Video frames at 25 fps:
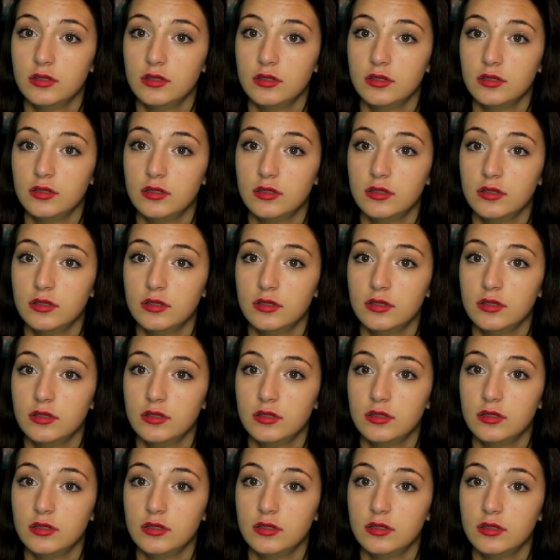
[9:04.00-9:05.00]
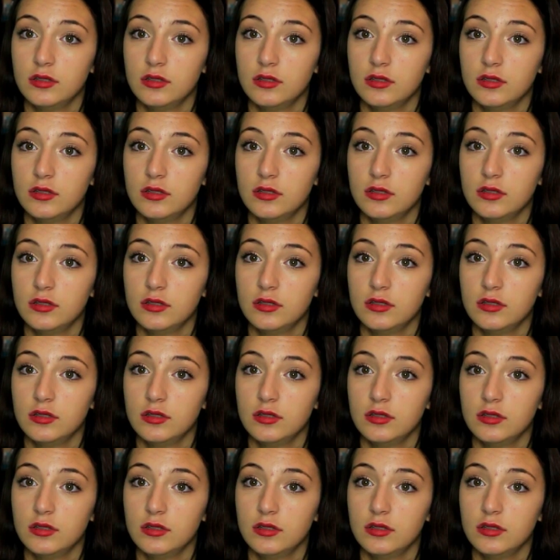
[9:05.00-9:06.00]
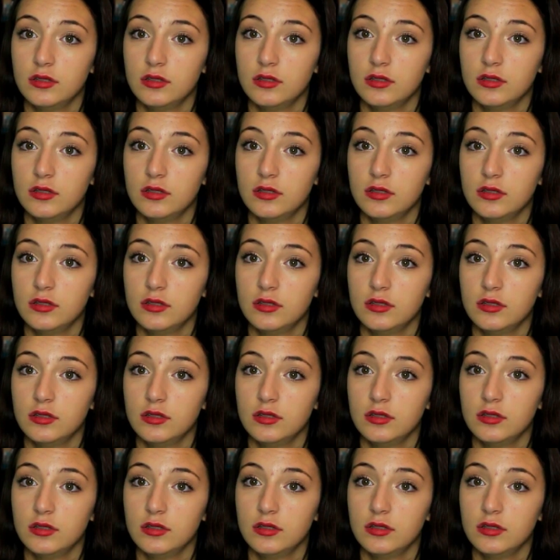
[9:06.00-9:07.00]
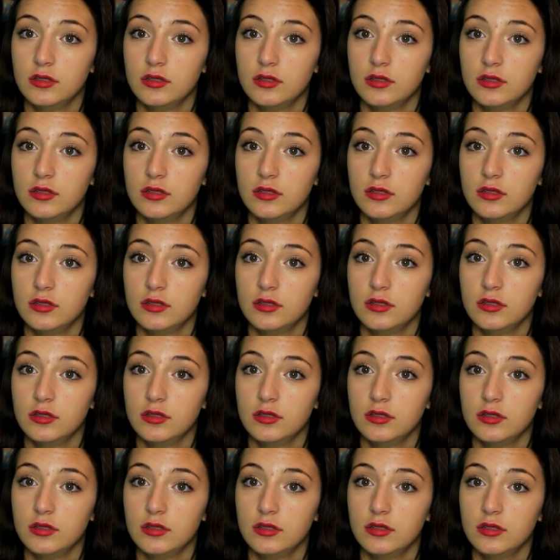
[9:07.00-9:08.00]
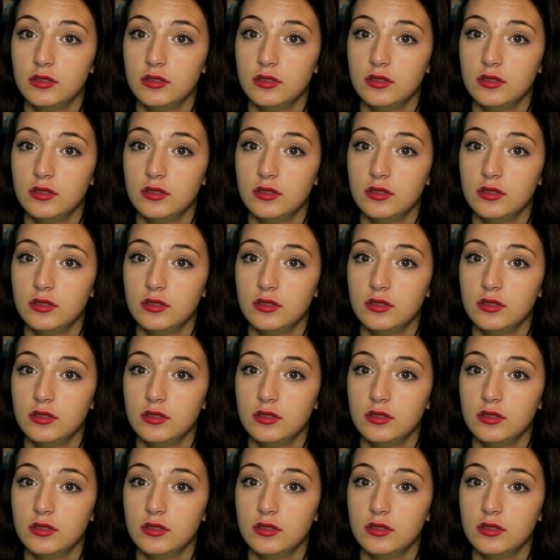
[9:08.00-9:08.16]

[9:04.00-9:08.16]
(no one is talking)